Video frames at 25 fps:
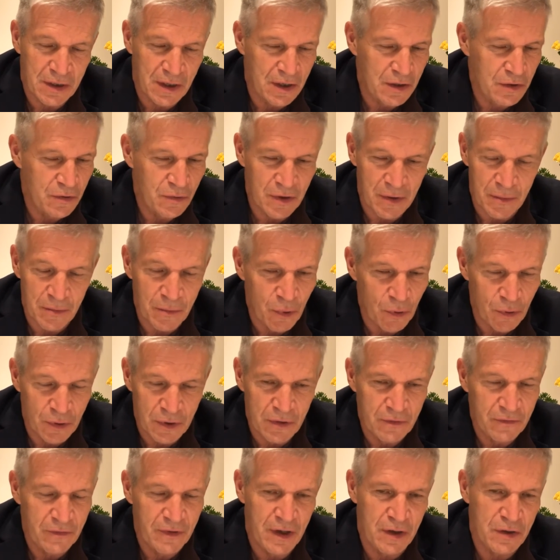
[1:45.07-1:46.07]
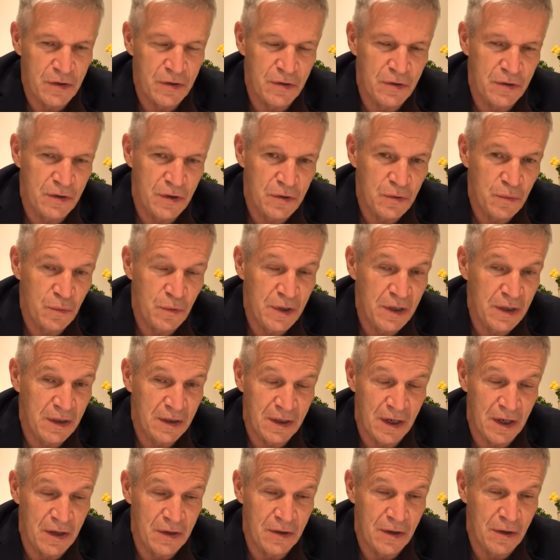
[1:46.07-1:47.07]
I treat bone infections this week,
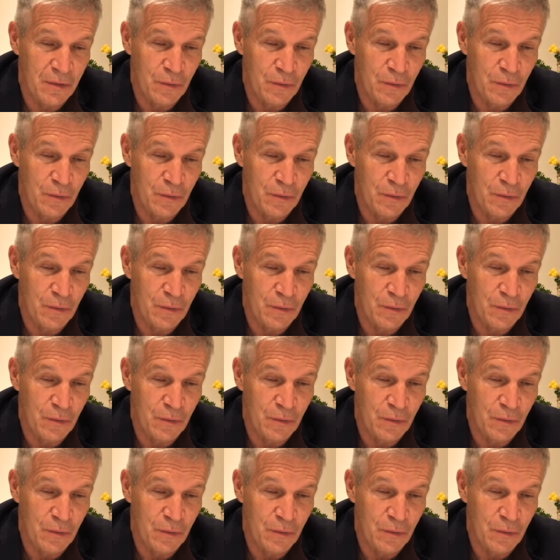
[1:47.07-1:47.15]
I,